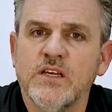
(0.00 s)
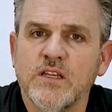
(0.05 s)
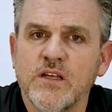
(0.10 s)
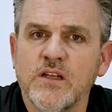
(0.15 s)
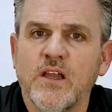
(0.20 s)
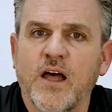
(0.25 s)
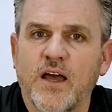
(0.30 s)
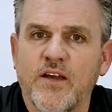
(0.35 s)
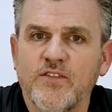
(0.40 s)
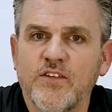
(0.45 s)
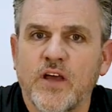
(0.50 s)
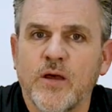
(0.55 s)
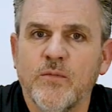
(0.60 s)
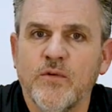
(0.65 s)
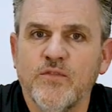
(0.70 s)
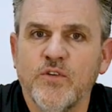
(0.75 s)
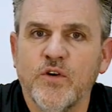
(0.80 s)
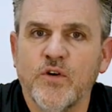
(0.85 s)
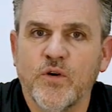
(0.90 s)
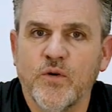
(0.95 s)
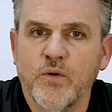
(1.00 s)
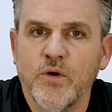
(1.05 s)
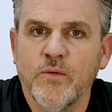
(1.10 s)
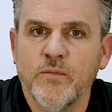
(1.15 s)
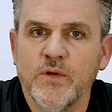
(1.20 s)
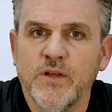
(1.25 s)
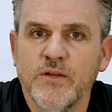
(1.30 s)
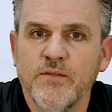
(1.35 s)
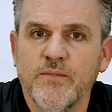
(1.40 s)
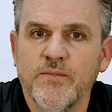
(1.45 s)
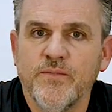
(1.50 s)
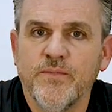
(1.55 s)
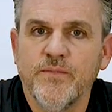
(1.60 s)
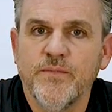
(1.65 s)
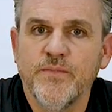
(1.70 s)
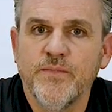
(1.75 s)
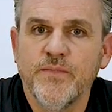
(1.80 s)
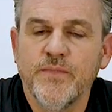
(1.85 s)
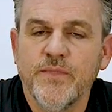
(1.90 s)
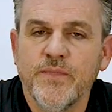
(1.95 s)
in the lifetime of your equipment.
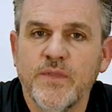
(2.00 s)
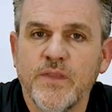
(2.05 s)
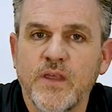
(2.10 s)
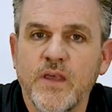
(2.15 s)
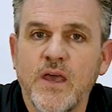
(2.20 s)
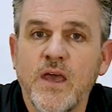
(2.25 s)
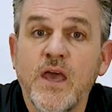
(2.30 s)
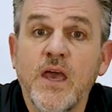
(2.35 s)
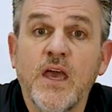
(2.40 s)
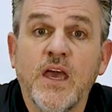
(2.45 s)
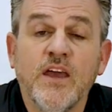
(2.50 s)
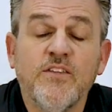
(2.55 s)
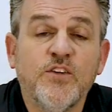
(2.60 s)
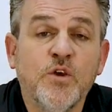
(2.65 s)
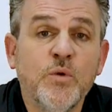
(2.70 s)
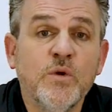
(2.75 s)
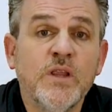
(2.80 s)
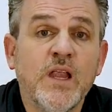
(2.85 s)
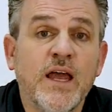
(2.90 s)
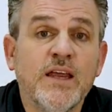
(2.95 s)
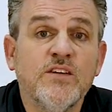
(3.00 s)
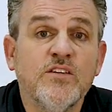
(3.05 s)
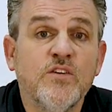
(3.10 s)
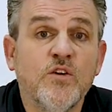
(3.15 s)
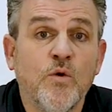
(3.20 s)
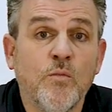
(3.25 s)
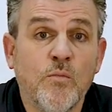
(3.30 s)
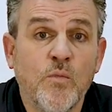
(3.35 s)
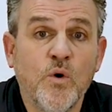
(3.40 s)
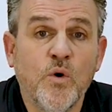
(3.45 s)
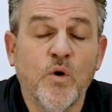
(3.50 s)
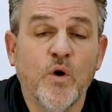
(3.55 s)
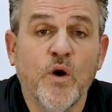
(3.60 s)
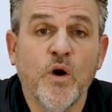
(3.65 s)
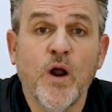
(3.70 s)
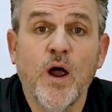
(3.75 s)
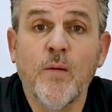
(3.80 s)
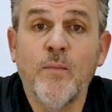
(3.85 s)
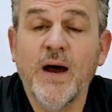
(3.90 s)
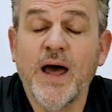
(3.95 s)
If you would like to know
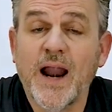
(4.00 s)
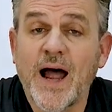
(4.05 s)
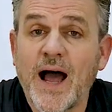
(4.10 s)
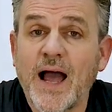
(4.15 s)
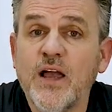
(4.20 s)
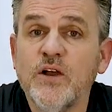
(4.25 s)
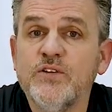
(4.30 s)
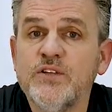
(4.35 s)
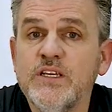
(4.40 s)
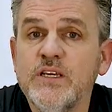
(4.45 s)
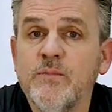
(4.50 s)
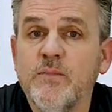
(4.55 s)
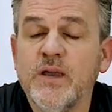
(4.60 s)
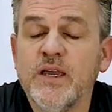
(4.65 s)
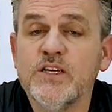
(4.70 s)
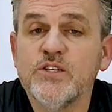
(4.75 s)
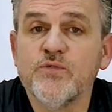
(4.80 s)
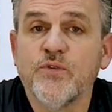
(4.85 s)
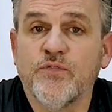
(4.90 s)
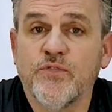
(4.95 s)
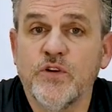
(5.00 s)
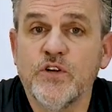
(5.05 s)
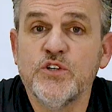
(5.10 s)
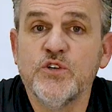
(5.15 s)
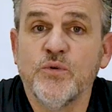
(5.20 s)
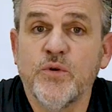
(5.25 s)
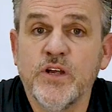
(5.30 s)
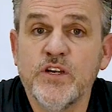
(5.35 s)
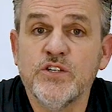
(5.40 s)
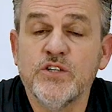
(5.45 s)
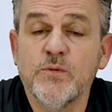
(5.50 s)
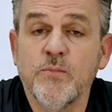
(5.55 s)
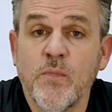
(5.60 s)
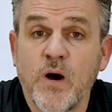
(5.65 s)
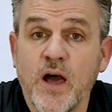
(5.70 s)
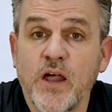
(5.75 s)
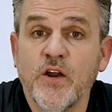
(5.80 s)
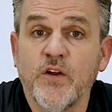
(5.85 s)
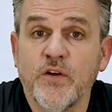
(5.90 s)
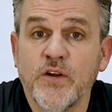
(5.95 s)
more about IoT-based refrigeration
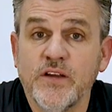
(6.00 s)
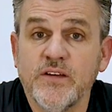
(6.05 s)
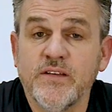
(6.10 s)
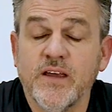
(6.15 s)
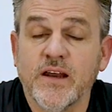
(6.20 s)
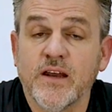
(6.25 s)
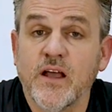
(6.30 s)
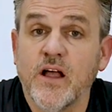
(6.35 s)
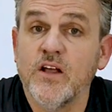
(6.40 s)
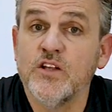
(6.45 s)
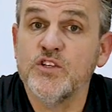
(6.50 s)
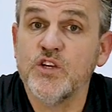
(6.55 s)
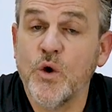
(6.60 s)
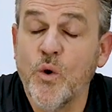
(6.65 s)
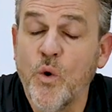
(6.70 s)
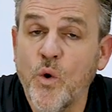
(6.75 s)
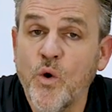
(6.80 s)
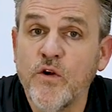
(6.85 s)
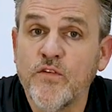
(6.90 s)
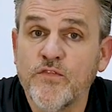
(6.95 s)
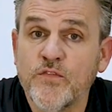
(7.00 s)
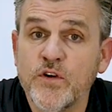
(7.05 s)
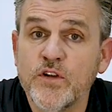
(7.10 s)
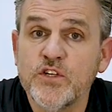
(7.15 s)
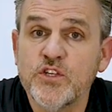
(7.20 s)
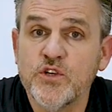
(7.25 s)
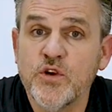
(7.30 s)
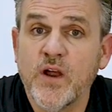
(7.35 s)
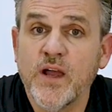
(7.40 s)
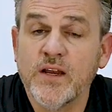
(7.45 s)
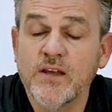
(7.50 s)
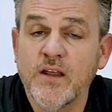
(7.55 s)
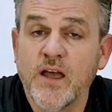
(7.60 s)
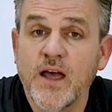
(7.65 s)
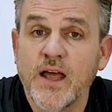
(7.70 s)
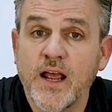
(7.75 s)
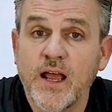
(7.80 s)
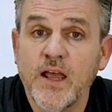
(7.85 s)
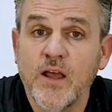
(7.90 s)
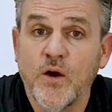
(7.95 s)
monitoring technology or
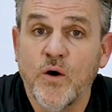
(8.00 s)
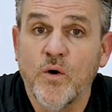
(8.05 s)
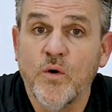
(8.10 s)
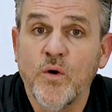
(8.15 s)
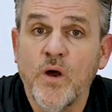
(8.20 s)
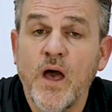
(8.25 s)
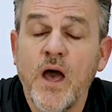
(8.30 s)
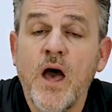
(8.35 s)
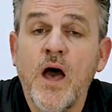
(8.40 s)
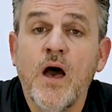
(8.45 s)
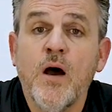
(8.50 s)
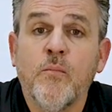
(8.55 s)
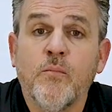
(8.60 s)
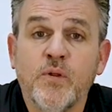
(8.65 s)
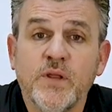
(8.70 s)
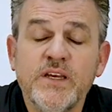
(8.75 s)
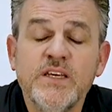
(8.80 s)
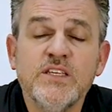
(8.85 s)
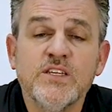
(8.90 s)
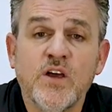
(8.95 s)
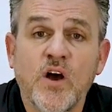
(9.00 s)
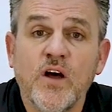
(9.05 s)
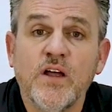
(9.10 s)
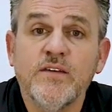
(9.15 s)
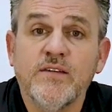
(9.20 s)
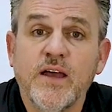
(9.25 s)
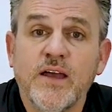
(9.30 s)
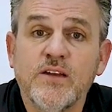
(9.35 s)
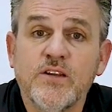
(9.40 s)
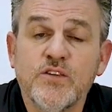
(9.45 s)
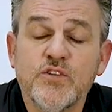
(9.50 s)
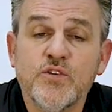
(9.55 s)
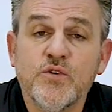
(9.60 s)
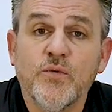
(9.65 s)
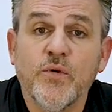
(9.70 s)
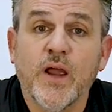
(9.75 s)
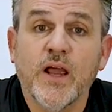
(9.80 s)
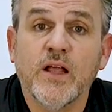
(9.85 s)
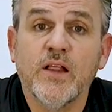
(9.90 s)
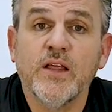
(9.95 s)
FridgeTrak.io, please contact us
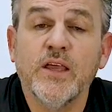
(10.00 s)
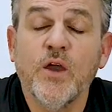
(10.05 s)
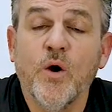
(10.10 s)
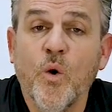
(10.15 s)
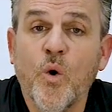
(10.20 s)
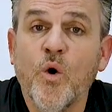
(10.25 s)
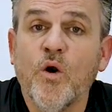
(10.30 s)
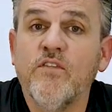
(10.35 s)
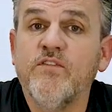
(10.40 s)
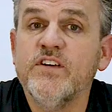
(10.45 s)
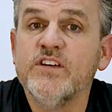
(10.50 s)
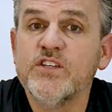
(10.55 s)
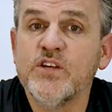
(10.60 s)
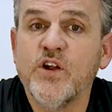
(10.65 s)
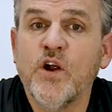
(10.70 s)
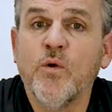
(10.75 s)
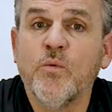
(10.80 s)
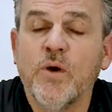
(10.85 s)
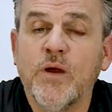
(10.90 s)
directly or visit our